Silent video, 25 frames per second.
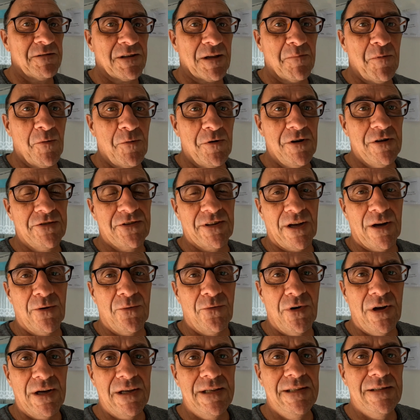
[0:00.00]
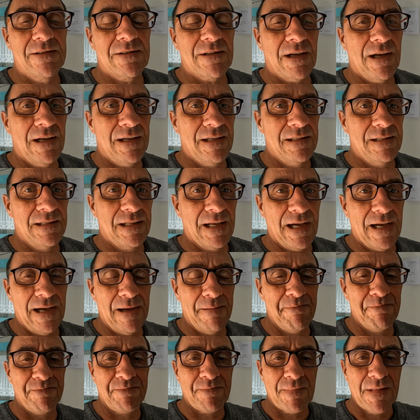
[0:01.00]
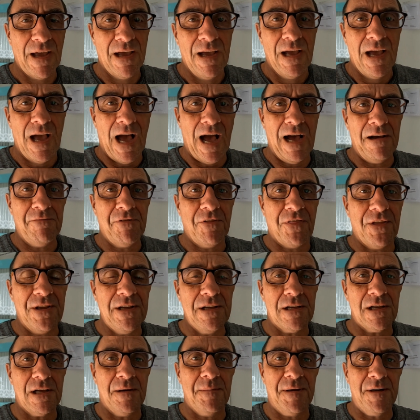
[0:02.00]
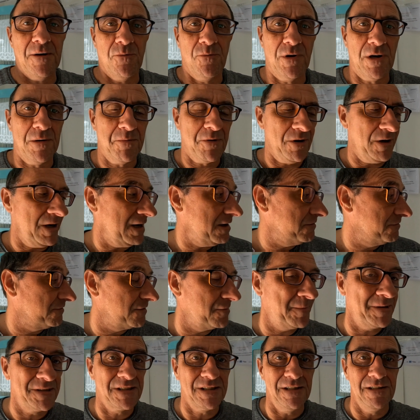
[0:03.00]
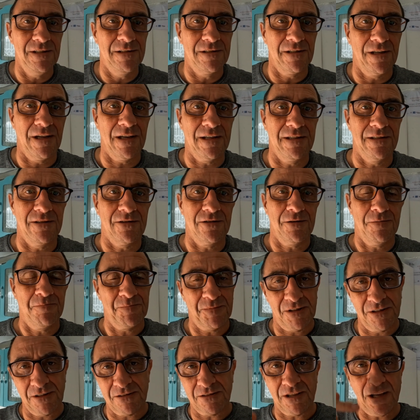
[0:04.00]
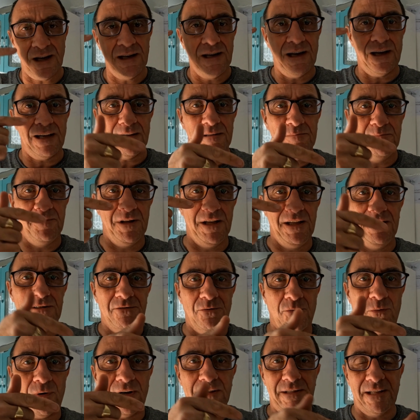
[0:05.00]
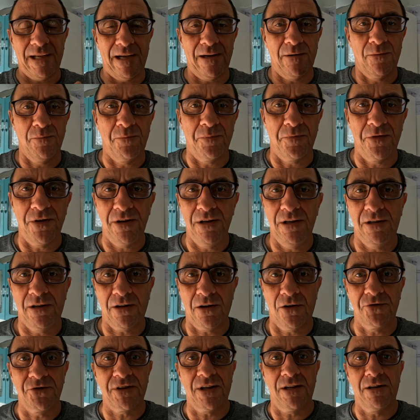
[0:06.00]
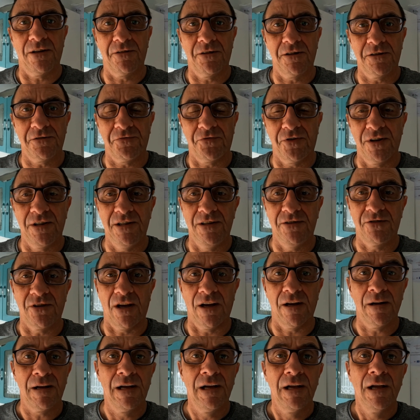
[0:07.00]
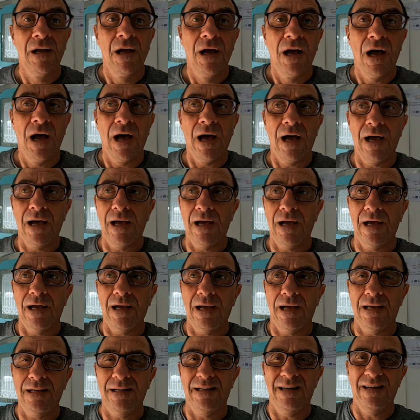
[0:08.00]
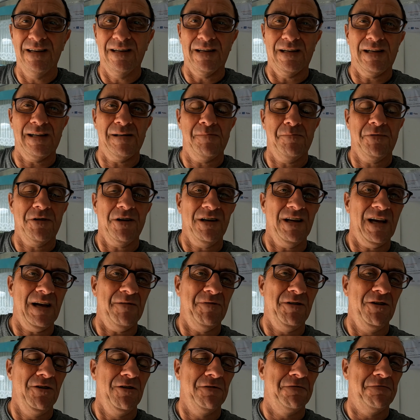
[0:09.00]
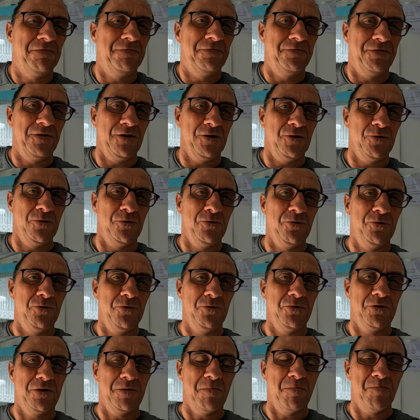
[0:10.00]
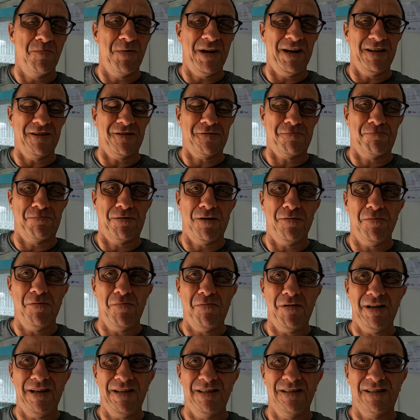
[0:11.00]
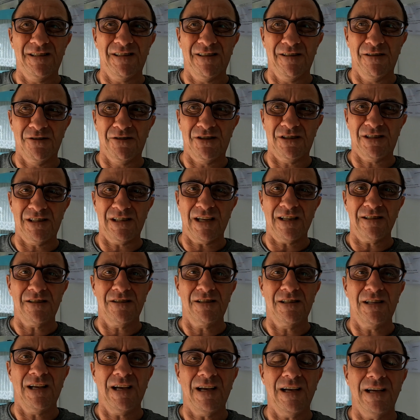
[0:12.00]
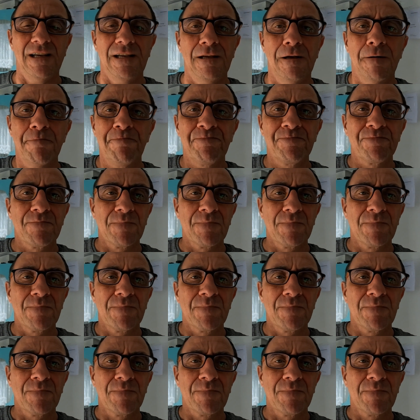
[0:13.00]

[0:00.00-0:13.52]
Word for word: Get my words out right and. Um, have a think about what I'm going to have for my tea tonight. As I say, I need to wind down the content of this freezer and I'm going to have enough food and bits probably until Saturday.